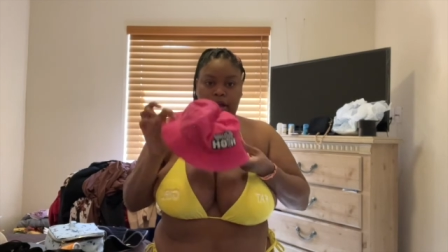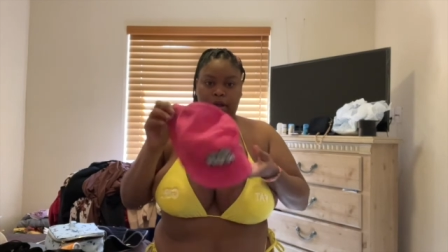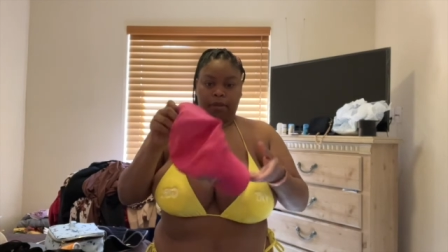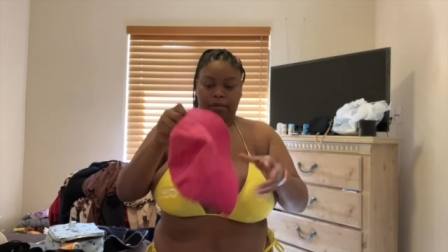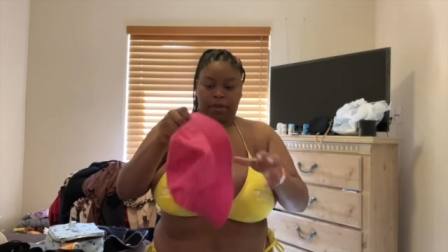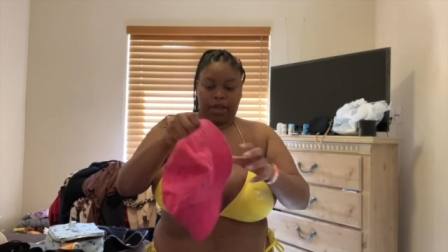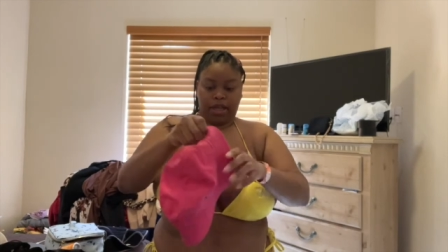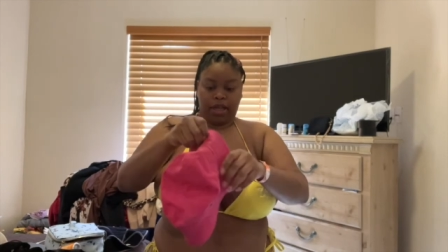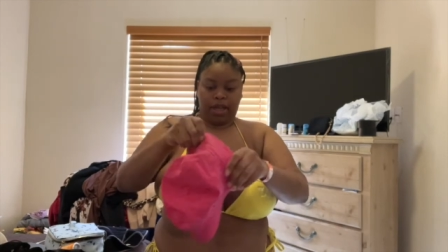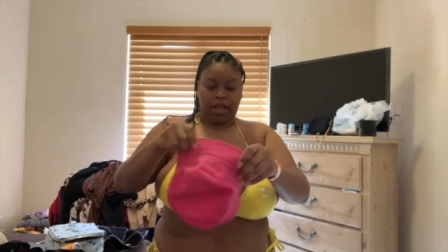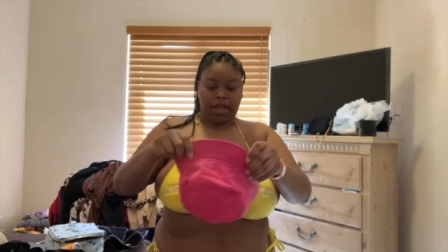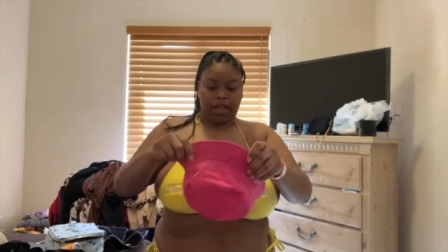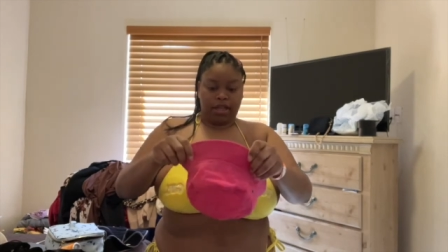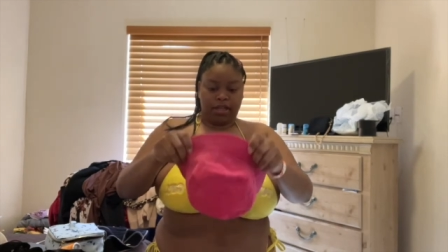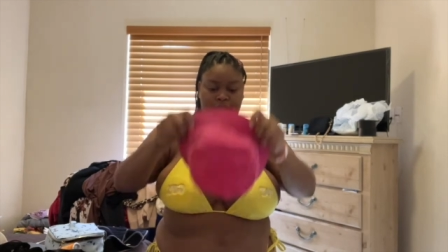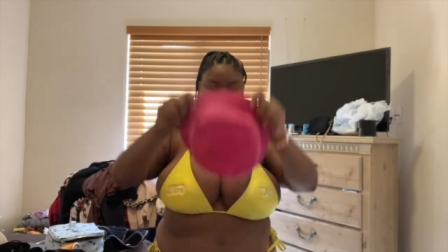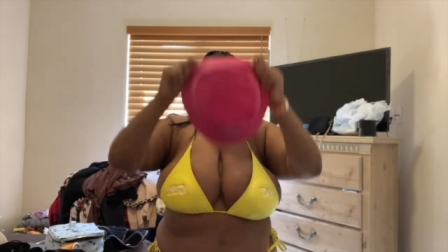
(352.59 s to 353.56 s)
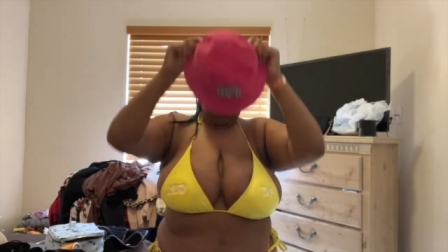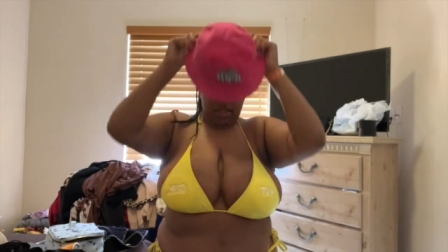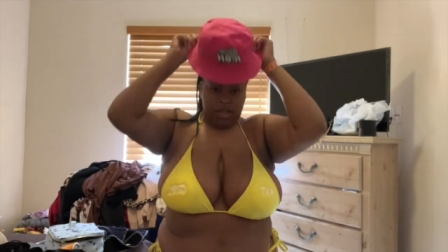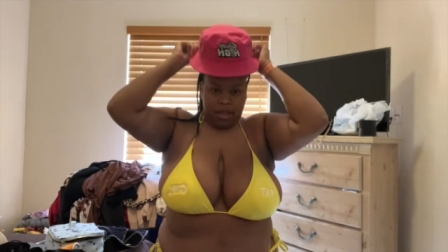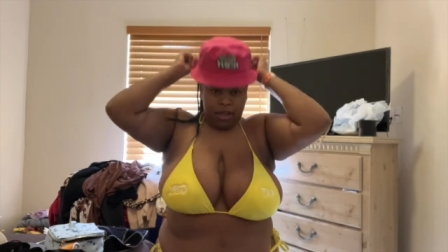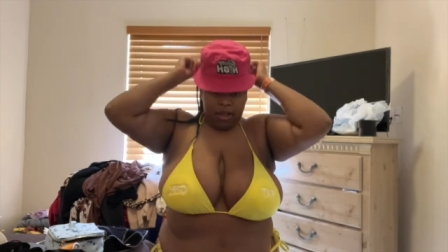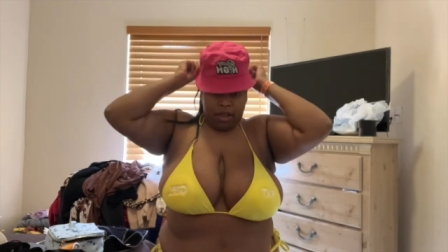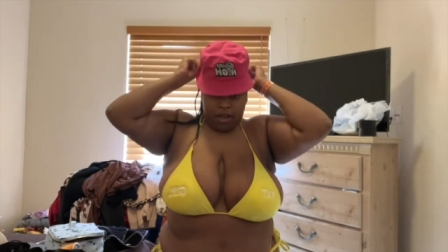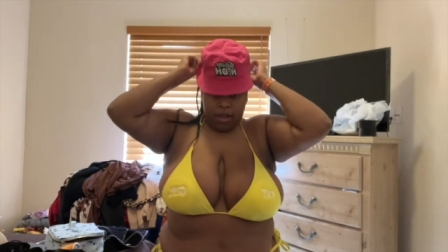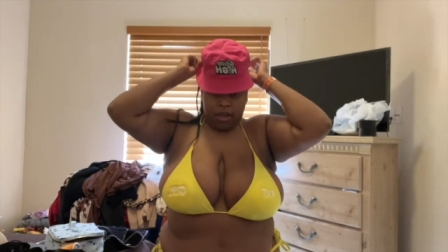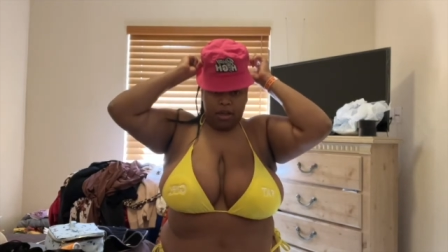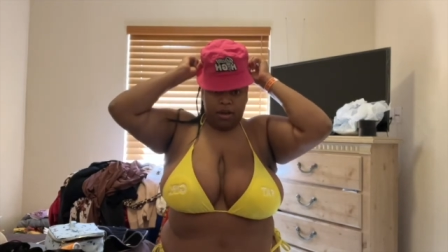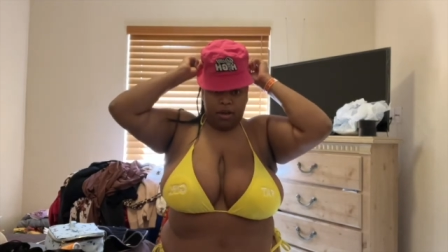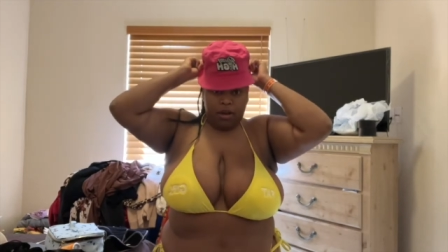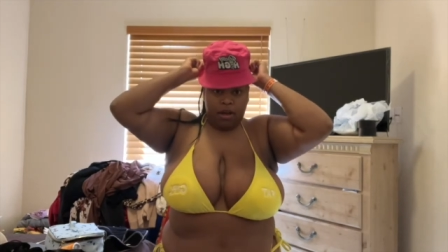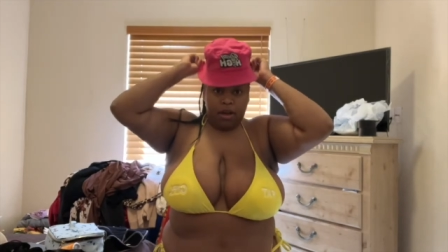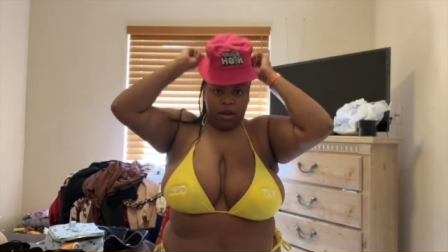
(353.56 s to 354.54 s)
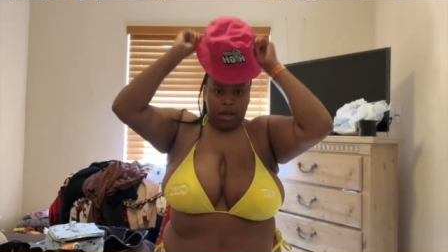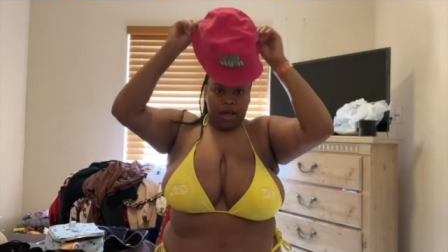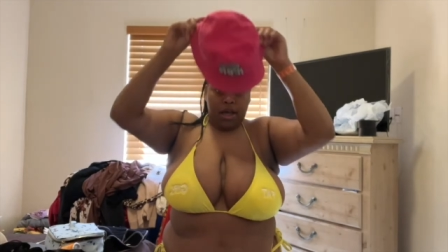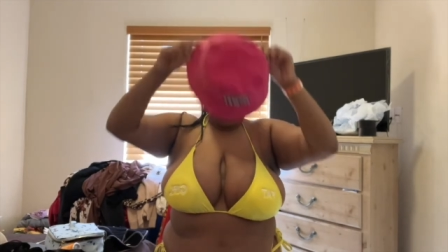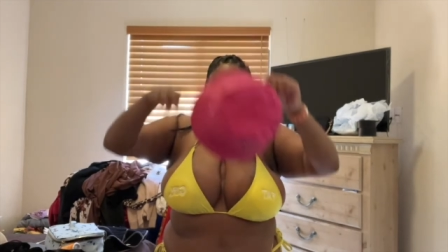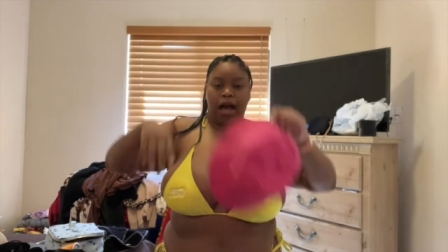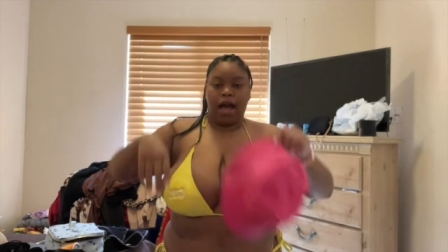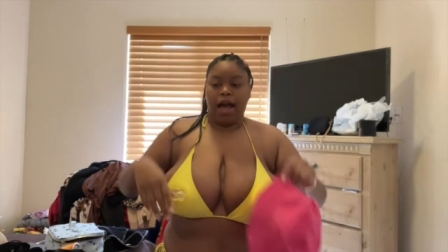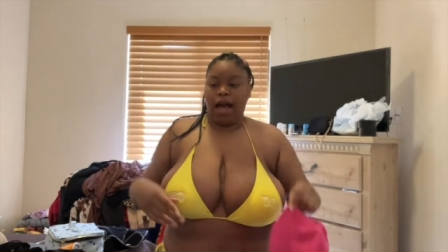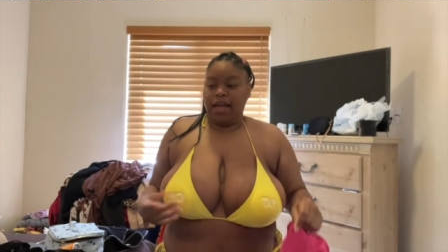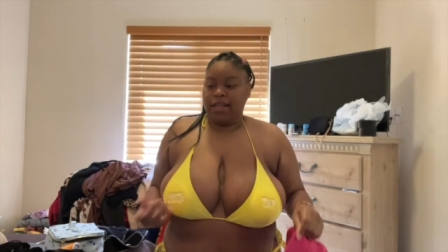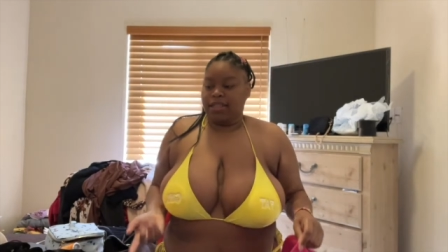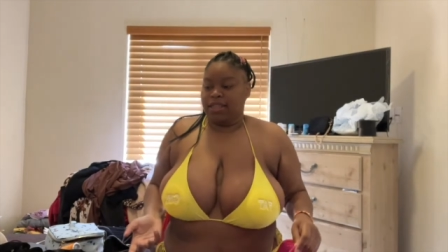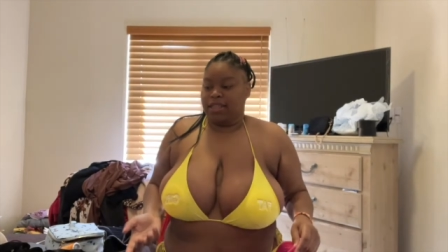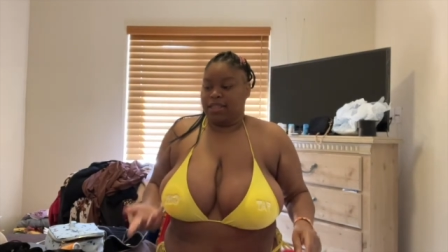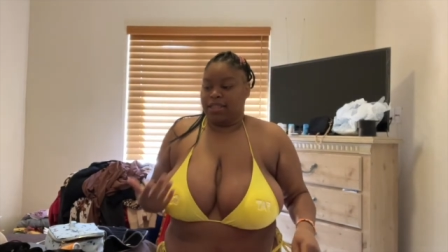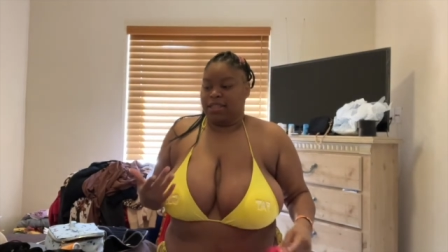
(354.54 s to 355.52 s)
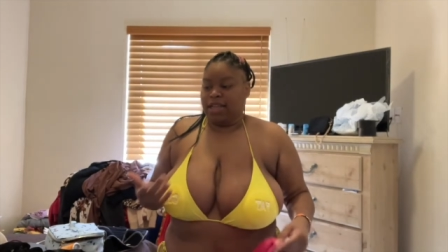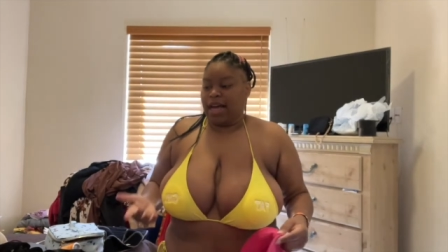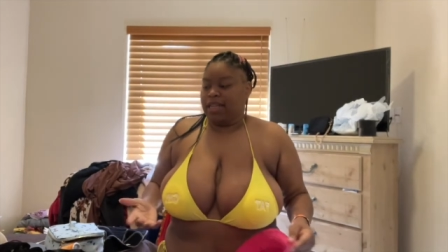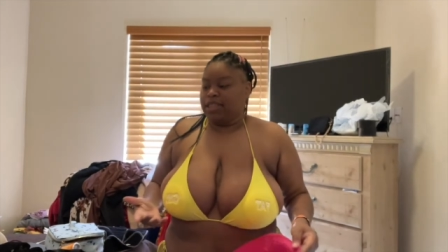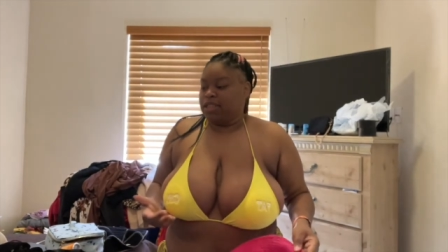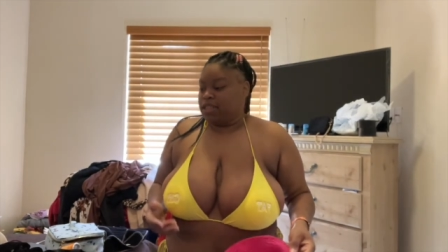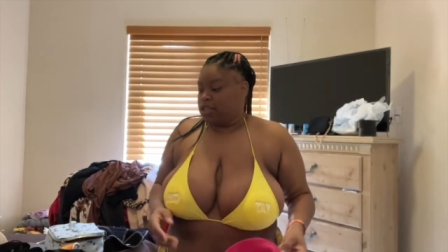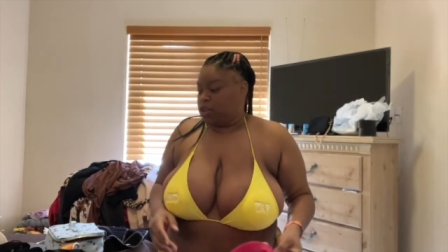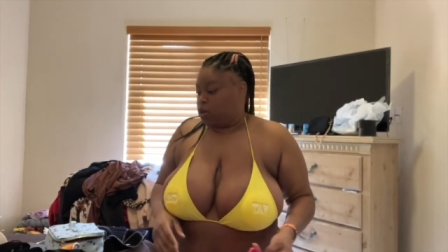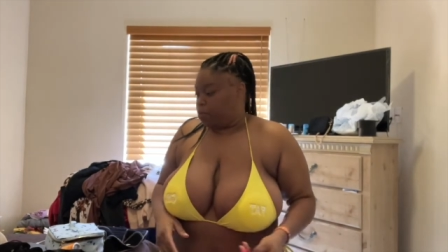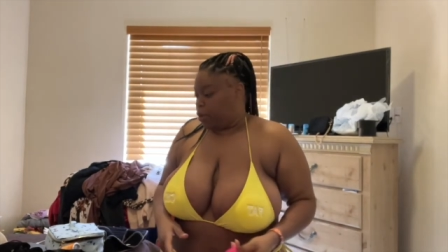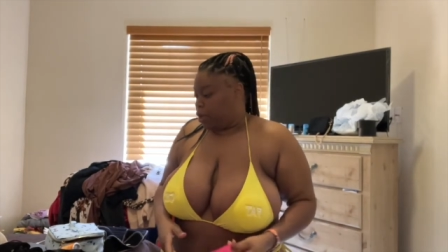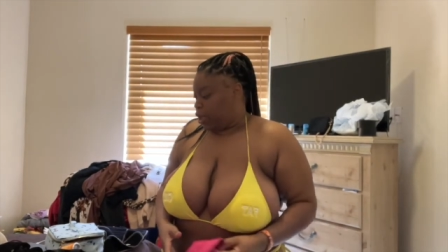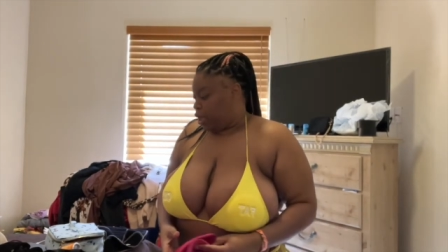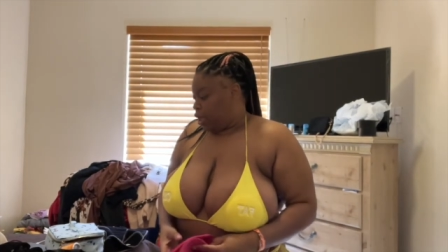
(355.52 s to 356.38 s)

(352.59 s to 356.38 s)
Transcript: because I just know me,